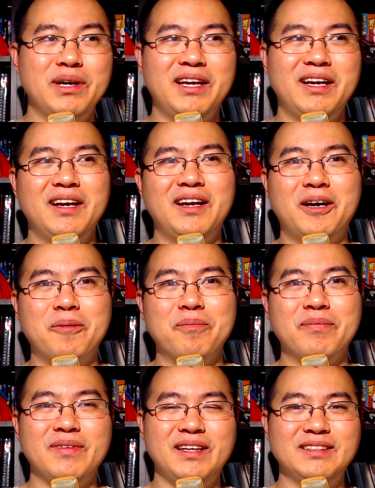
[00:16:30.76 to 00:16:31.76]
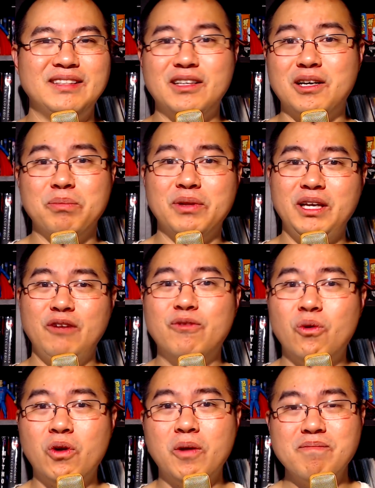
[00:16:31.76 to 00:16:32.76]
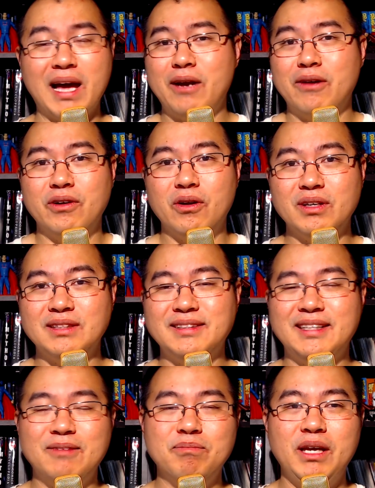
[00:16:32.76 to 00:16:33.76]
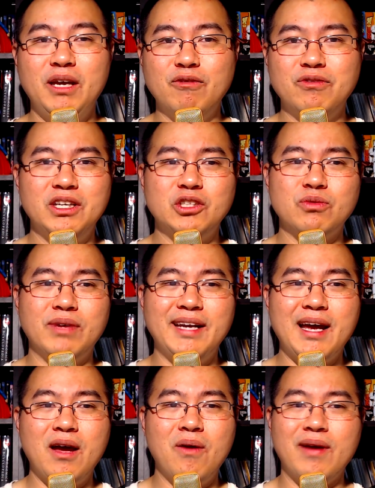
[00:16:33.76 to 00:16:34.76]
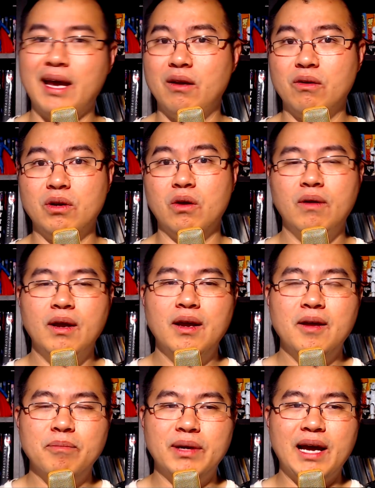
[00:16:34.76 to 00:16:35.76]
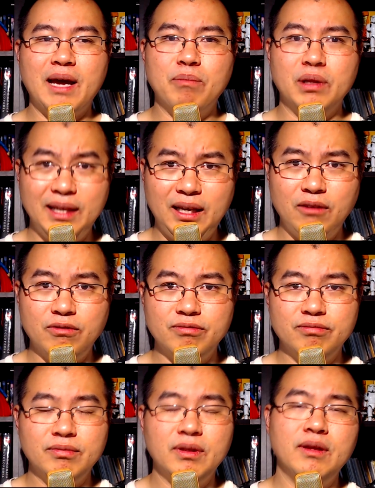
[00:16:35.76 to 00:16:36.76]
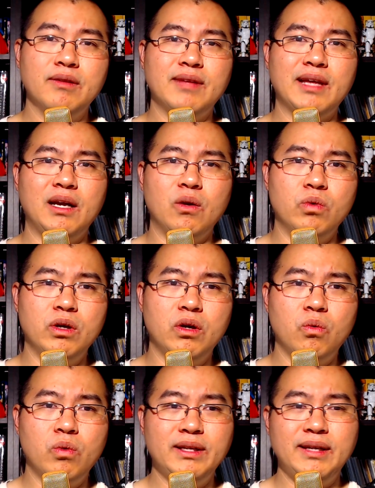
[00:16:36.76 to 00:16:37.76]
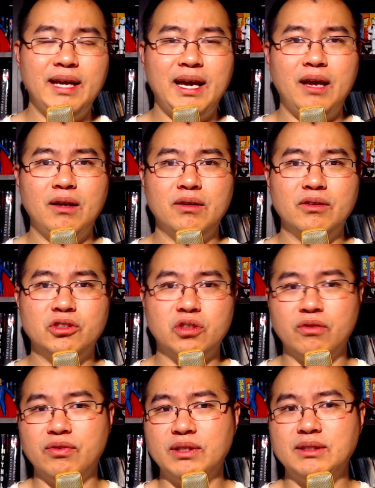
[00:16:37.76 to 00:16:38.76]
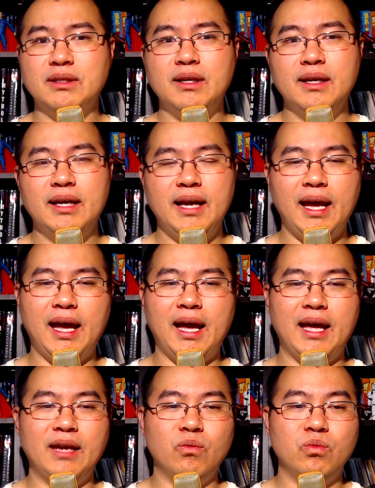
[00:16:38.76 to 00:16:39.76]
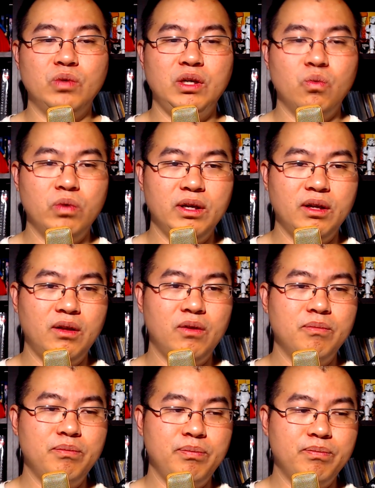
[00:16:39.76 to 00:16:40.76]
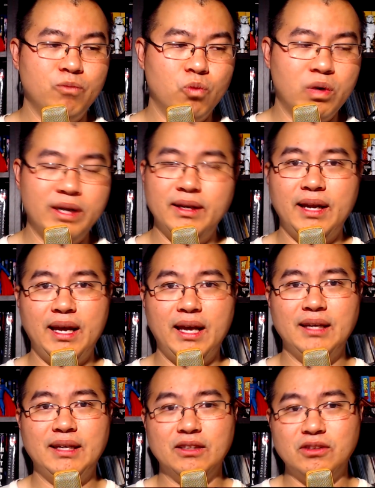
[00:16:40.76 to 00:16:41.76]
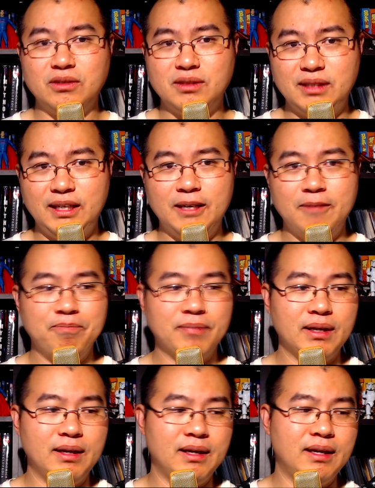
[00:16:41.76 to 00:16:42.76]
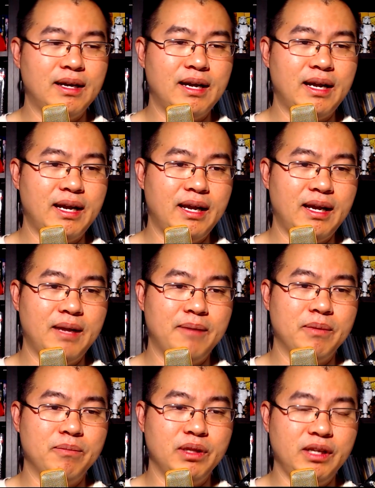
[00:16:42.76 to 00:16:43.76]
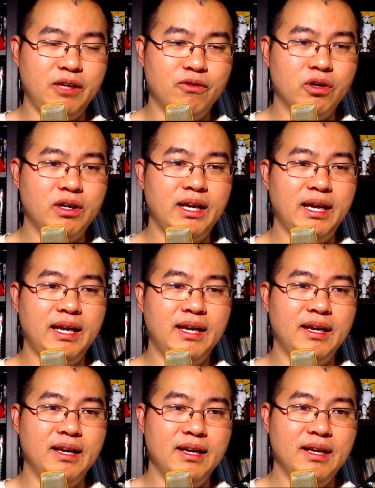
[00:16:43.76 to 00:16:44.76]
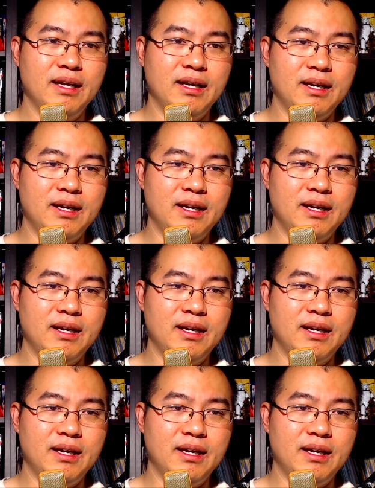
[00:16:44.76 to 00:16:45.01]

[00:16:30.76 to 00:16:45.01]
but um, is it a complete form? I don't know. Is it being finished right now? I don't know. But I believe that it will one day surface and we will one day get to see it. Uh, I am a believer in